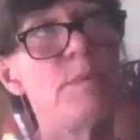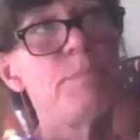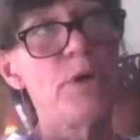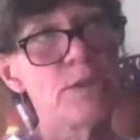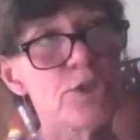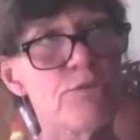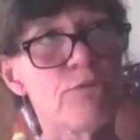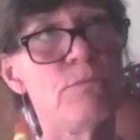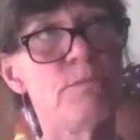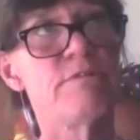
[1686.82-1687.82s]
putting
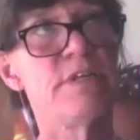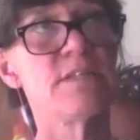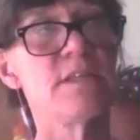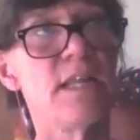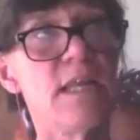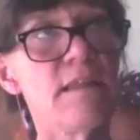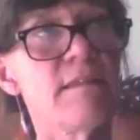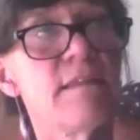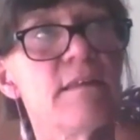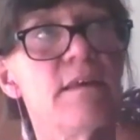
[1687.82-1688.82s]
trauma underneath
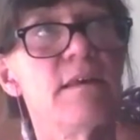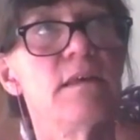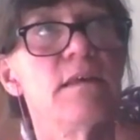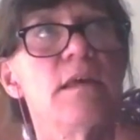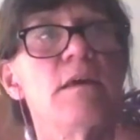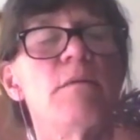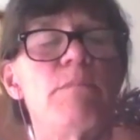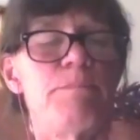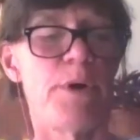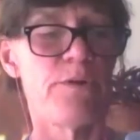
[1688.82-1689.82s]

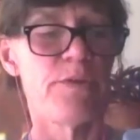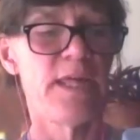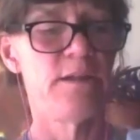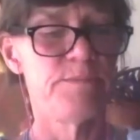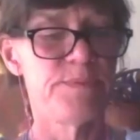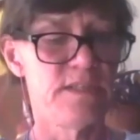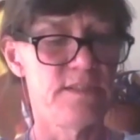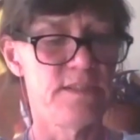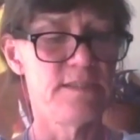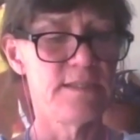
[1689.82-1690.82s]
both helps us
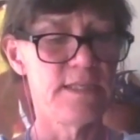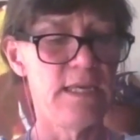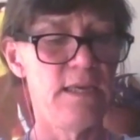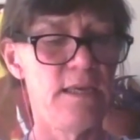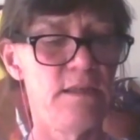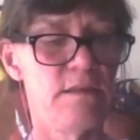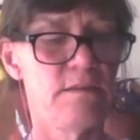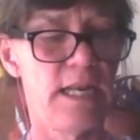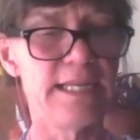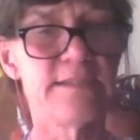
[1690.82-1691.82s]
to see
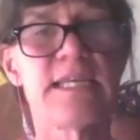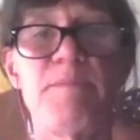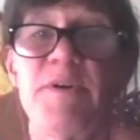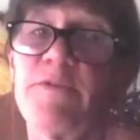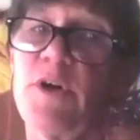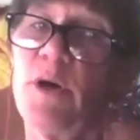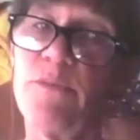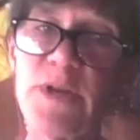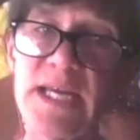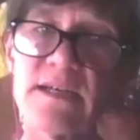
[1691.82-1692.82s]
the landscape of
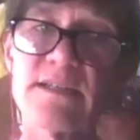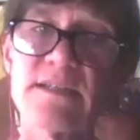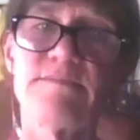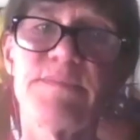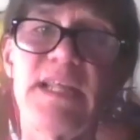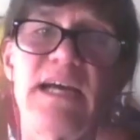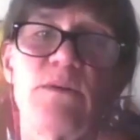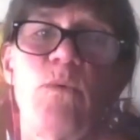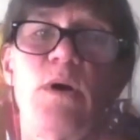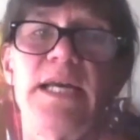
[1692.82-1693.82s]
conflict and
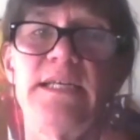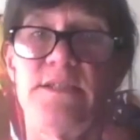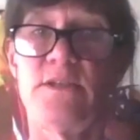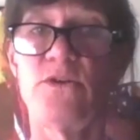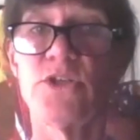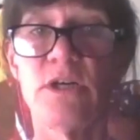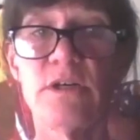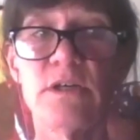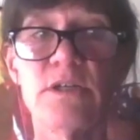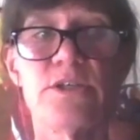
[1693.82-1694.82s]
why it's so
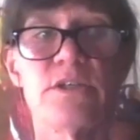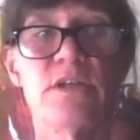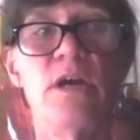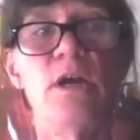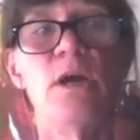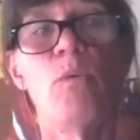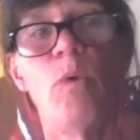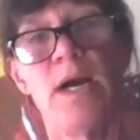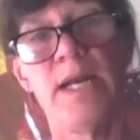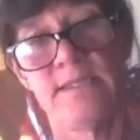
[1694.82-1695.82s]
charged
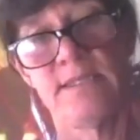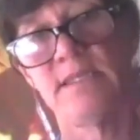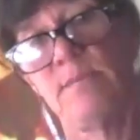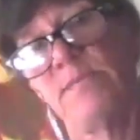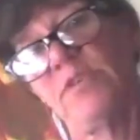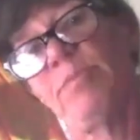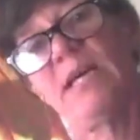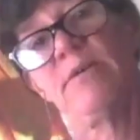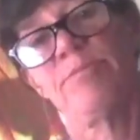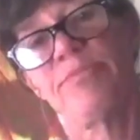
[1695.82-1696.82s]
why systems of
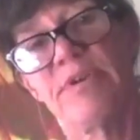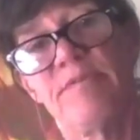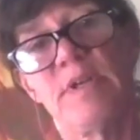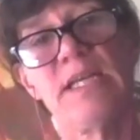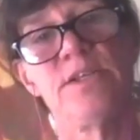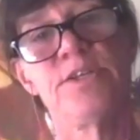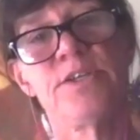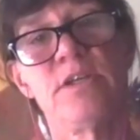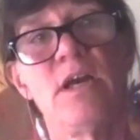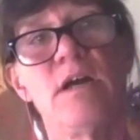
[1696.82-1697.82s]
power and
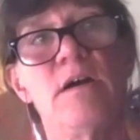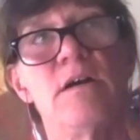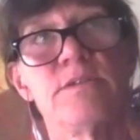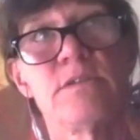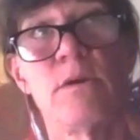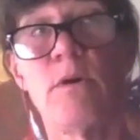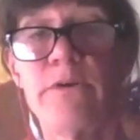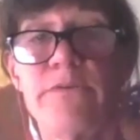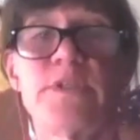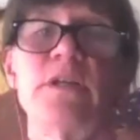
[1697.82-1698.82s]
privilege are so
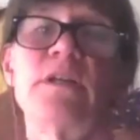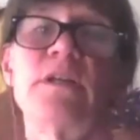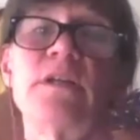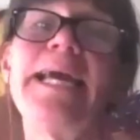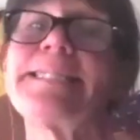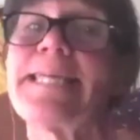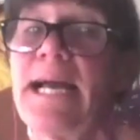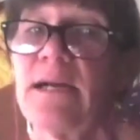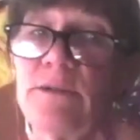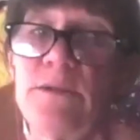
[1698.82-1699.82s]
often
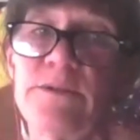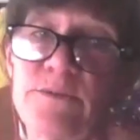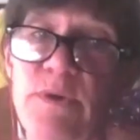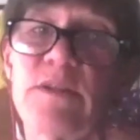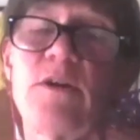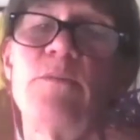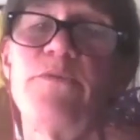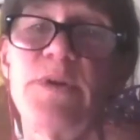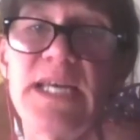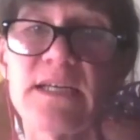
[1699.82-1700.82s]
entangled with
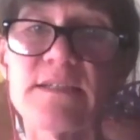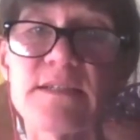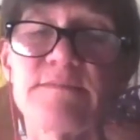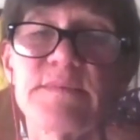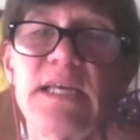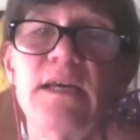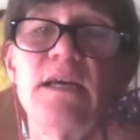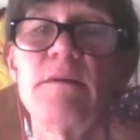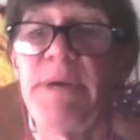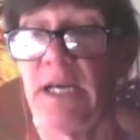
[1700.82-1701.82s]
conflict mm.
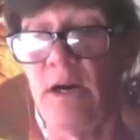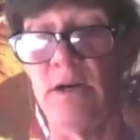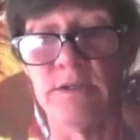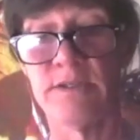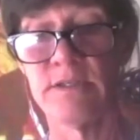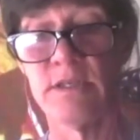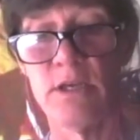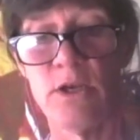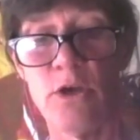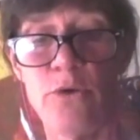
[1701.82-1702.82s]
because
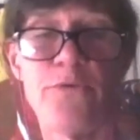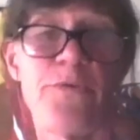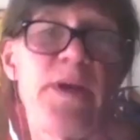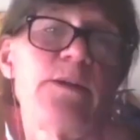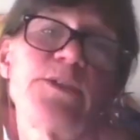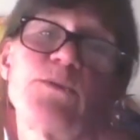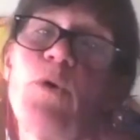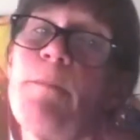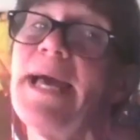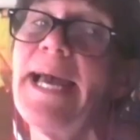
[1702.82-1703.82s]
who feels
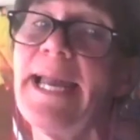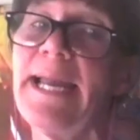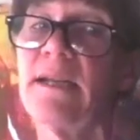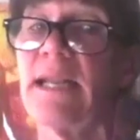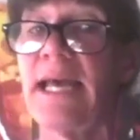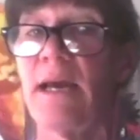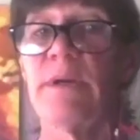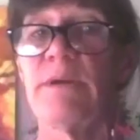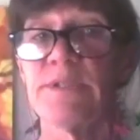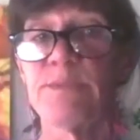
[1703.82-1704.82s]
what pain and how we
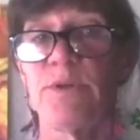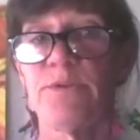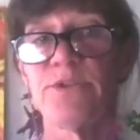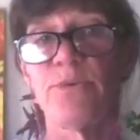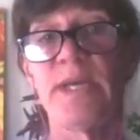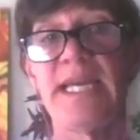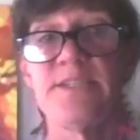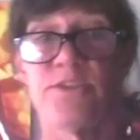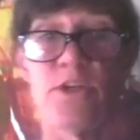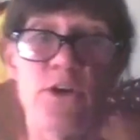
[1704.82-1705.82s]
respond to it
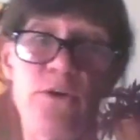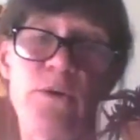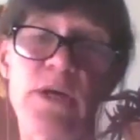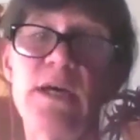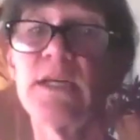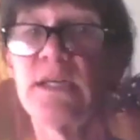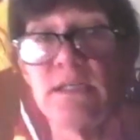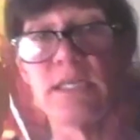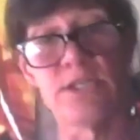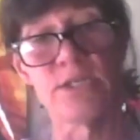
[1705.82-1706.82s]
is so
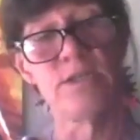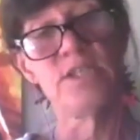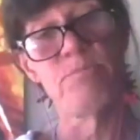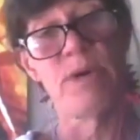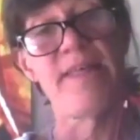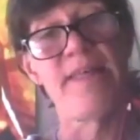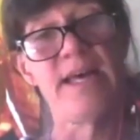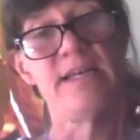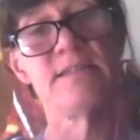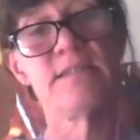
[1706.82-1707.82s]
conditioned by
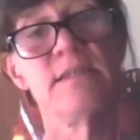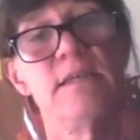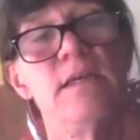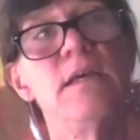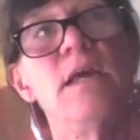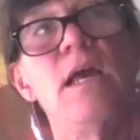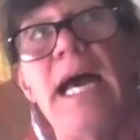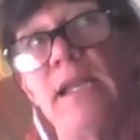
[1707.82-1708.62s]
that. And